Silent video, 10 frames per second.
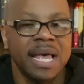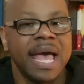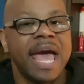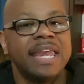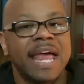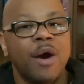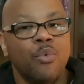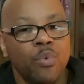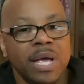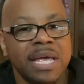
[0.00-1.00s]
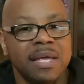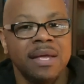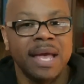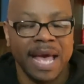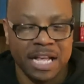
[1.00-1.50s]
and now
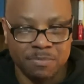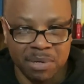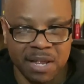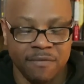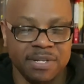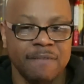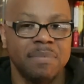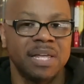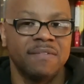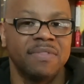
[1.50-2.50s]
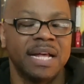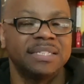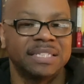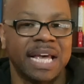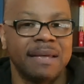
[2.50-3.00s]
we, as believers, have been given that
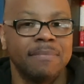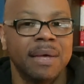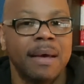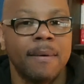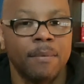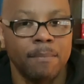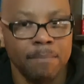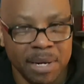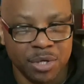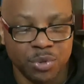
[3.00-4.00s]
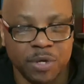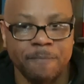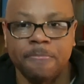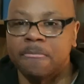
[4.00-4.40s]
same ministry.